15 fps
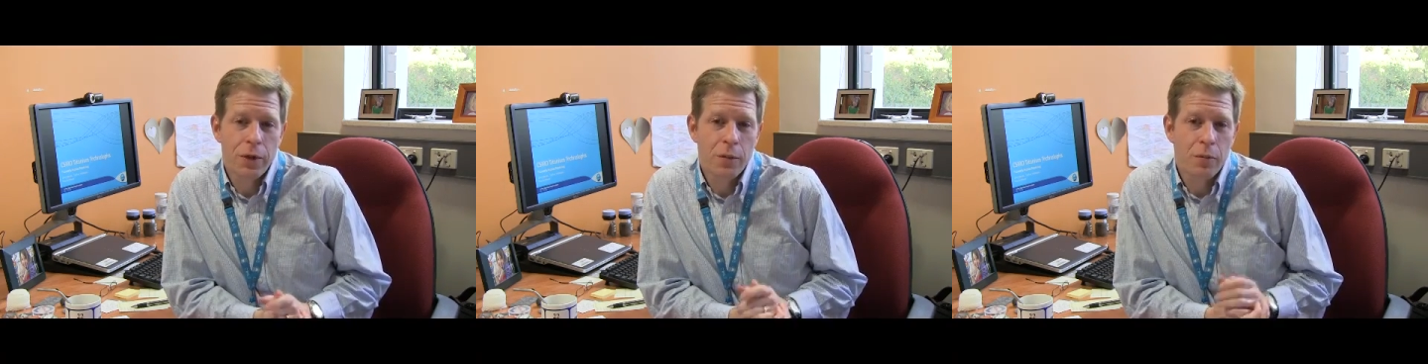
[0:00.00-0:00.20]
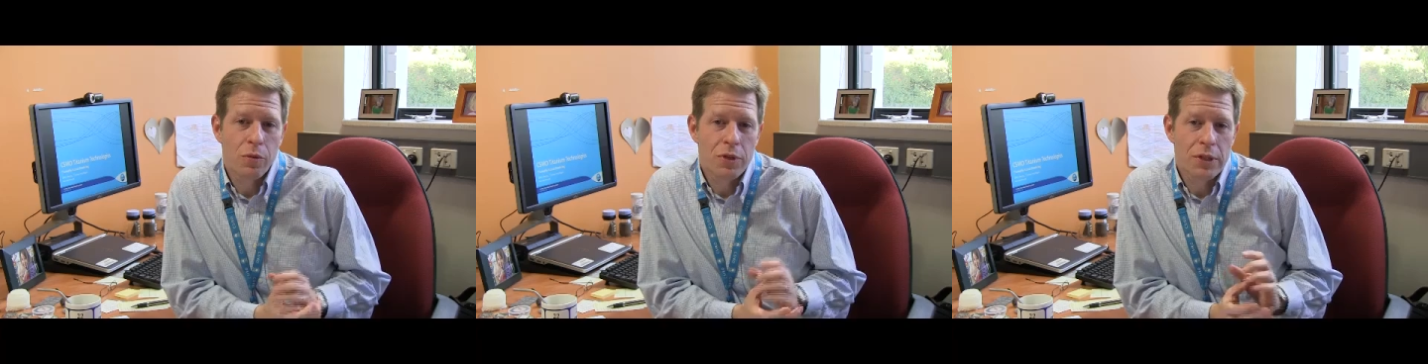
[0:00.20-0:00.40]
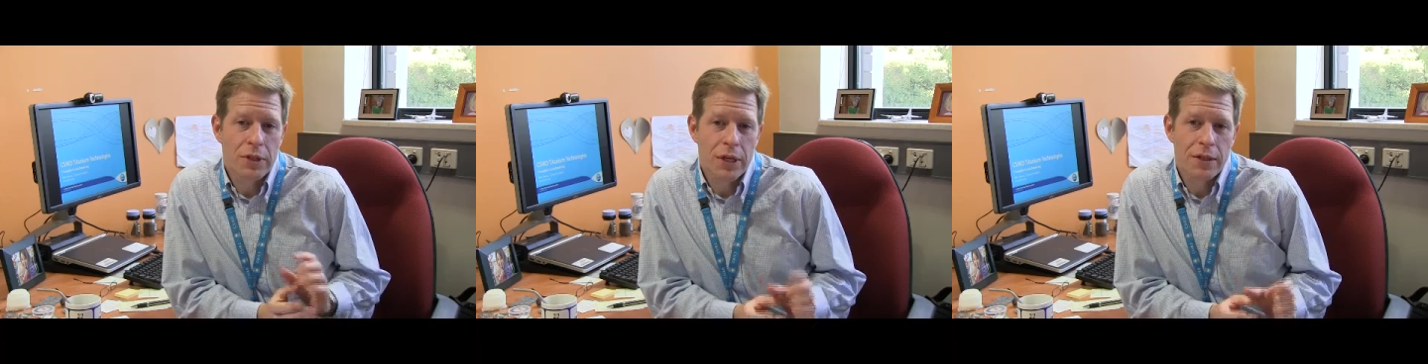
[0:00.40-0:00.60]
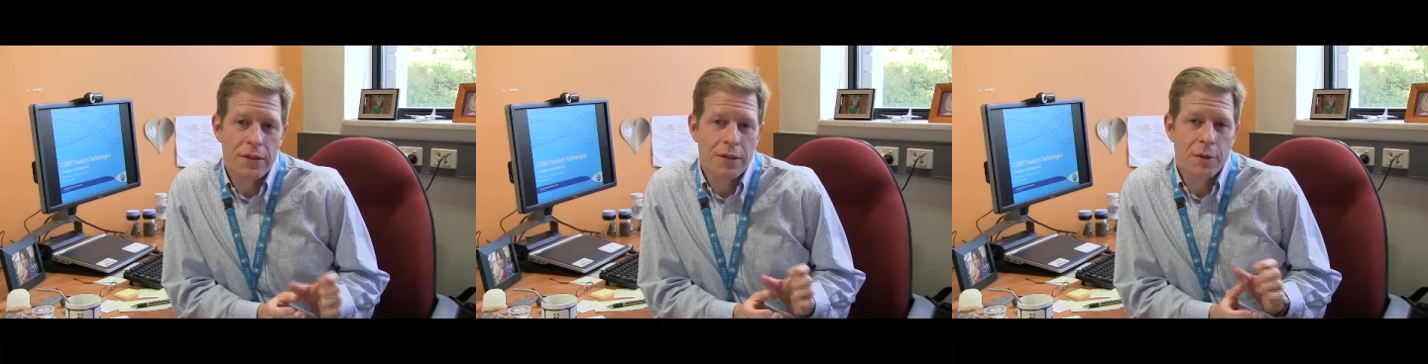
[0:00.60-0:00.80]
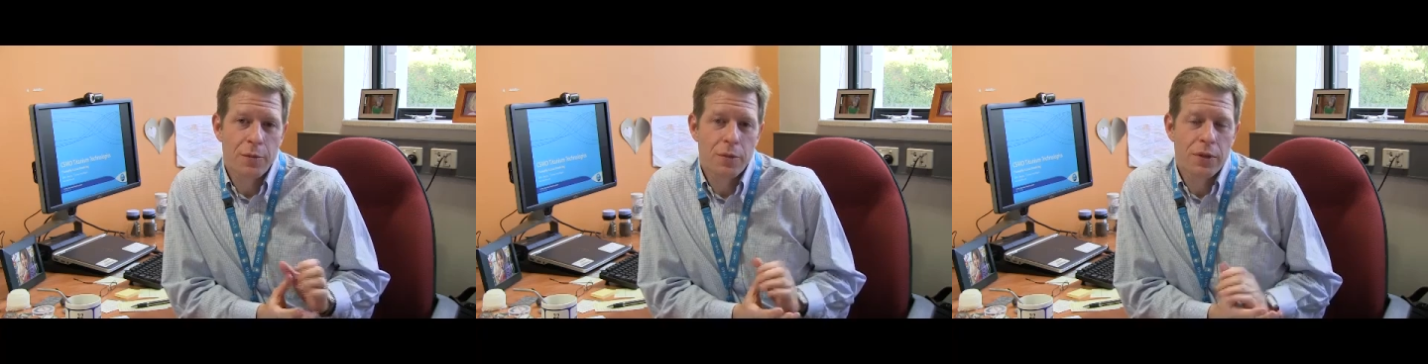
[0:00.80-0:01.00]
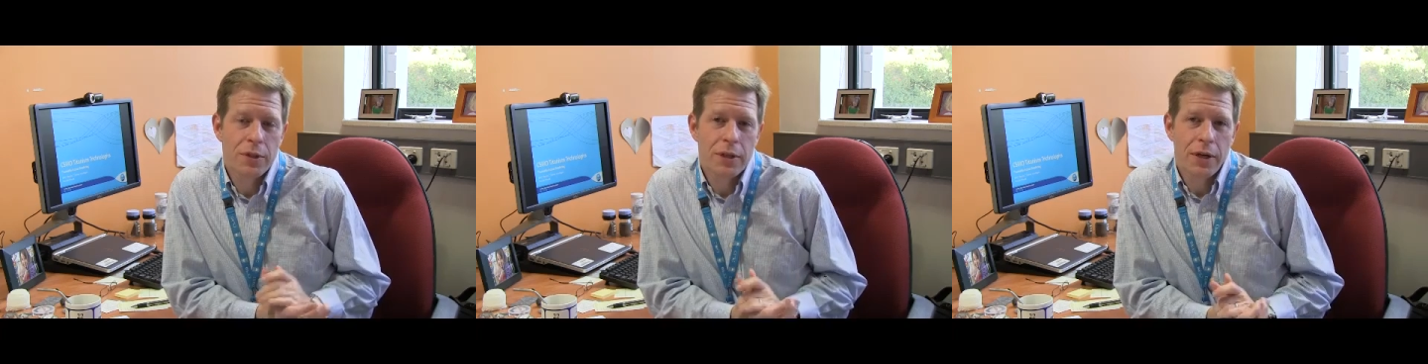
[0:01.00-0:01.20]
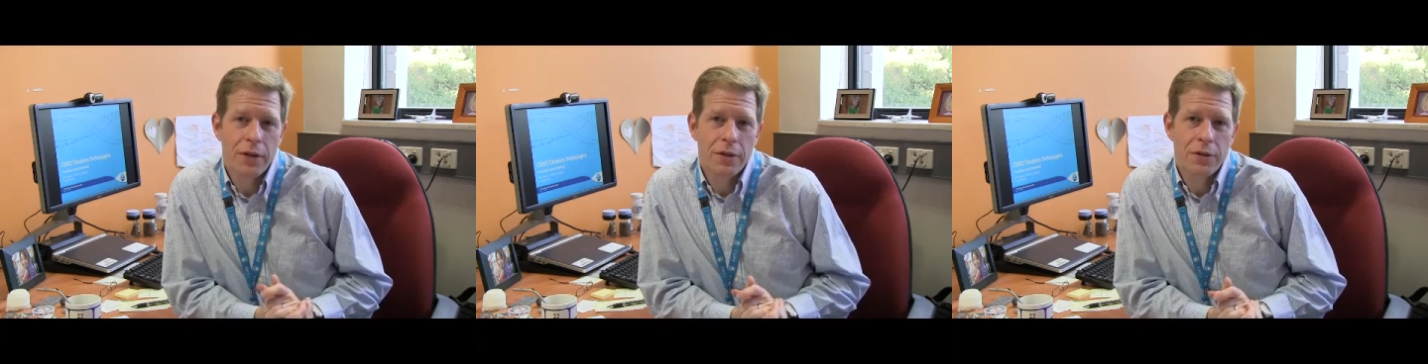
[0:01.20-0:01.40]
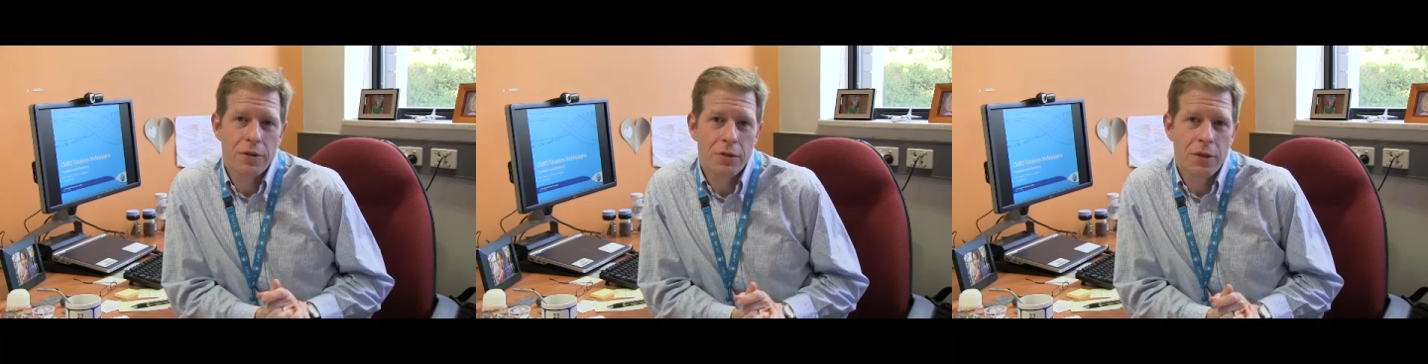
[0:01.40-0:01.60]
we can precisely put
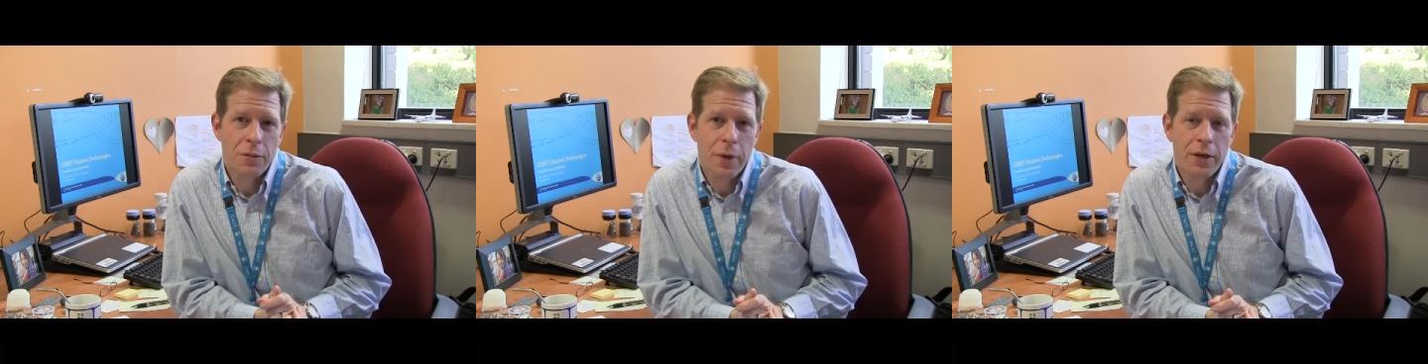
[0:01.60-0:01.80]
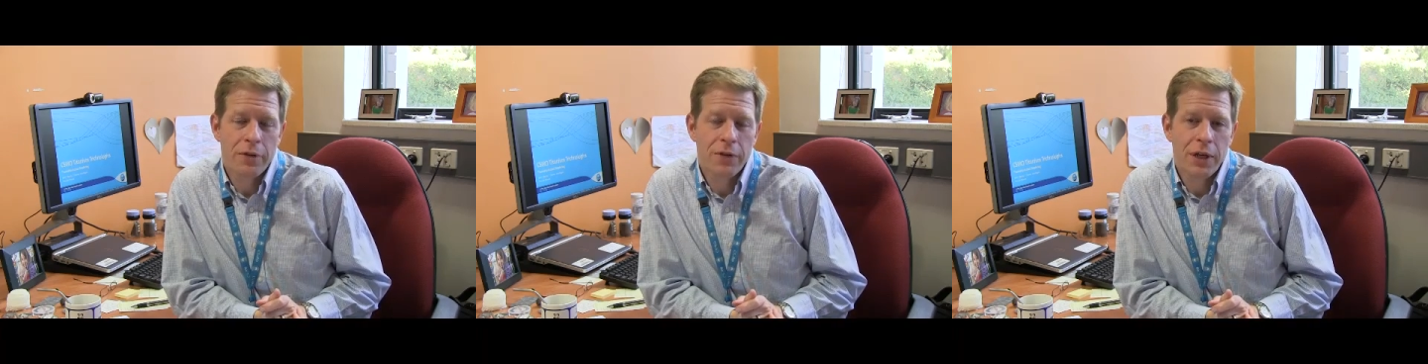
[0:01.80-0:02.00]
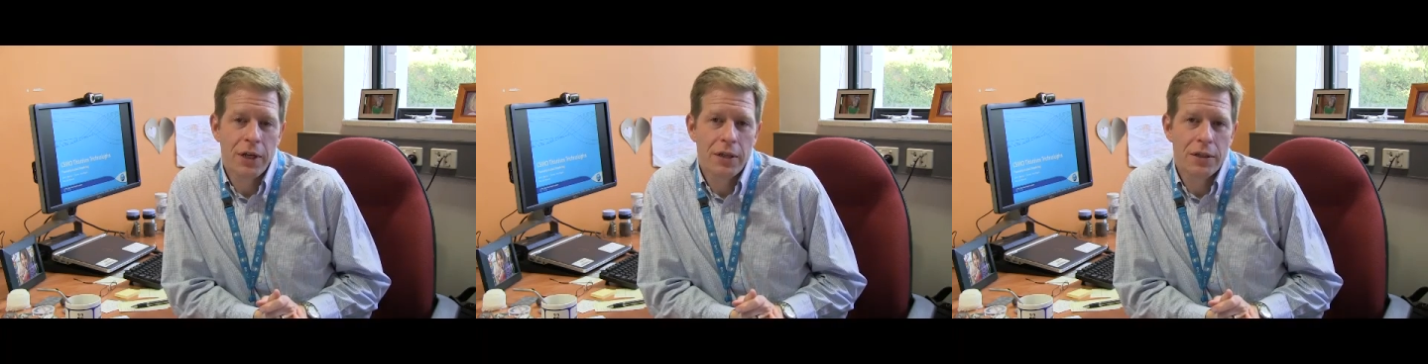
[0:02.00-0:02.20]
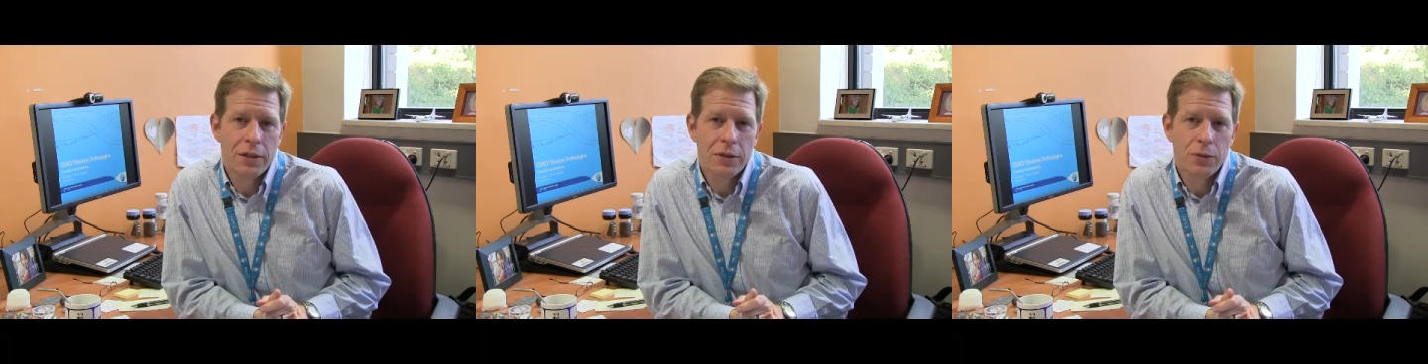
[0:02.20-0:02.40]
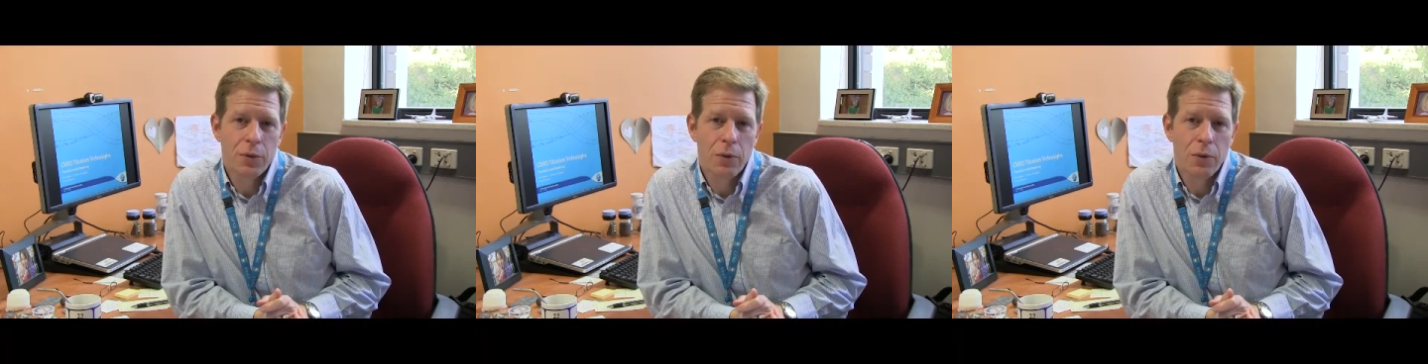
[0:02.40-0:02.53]
down a certain amount of heat